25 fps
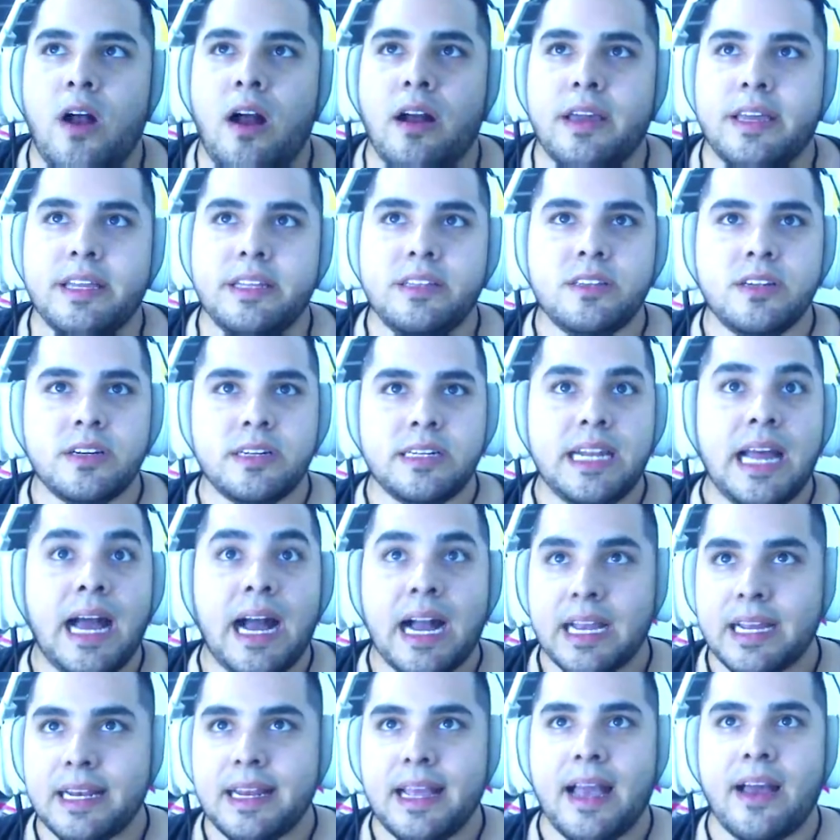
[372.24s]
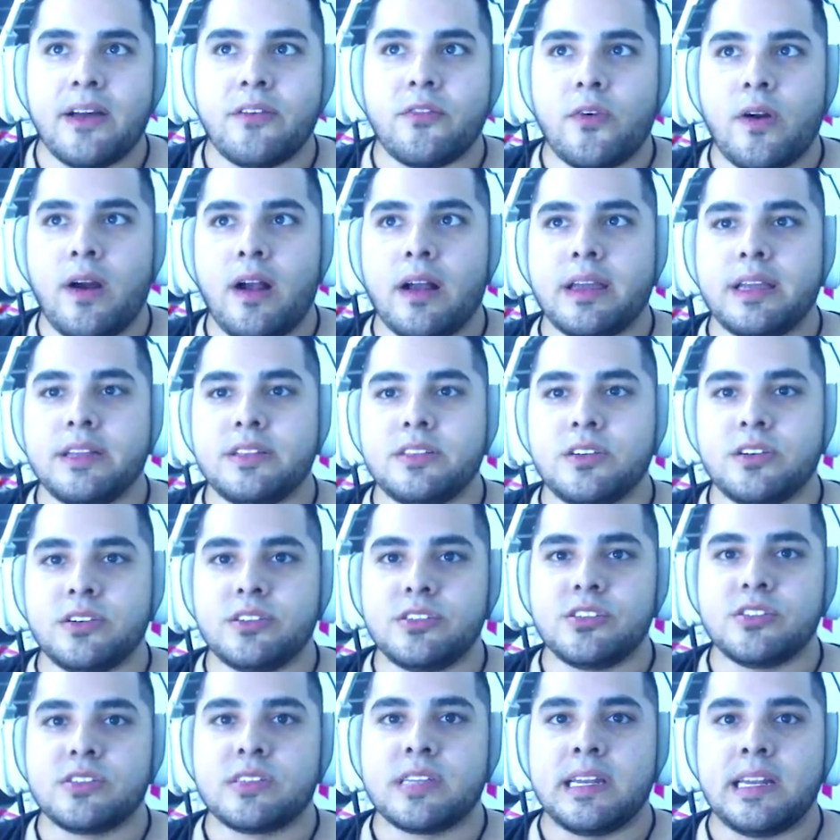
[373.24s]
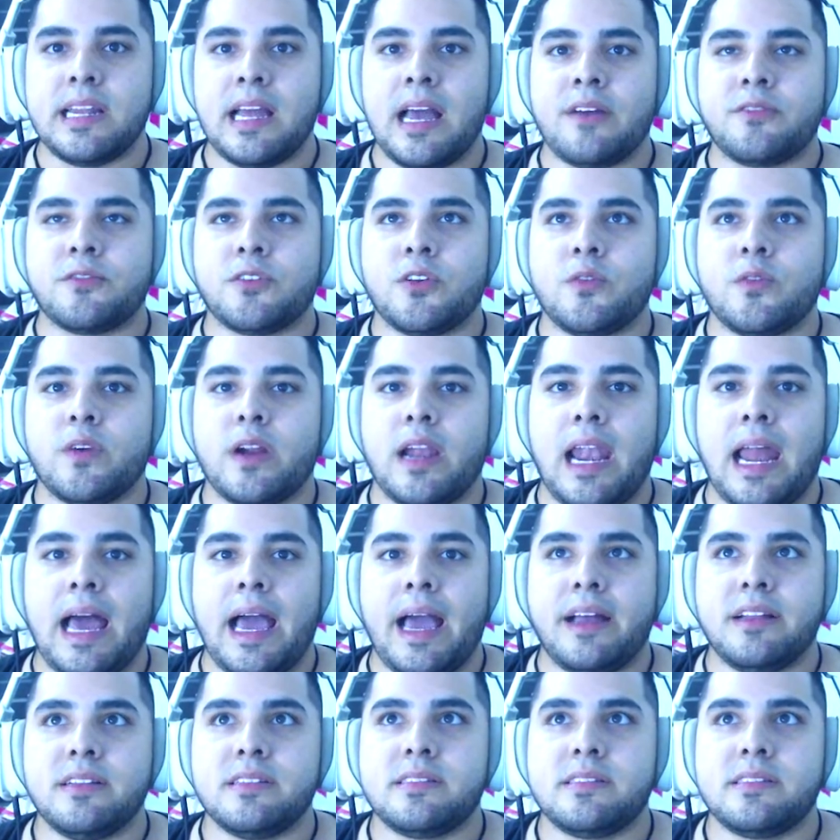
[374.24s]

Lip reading: rockets. You're not going to have rockets. You're just going to have to rely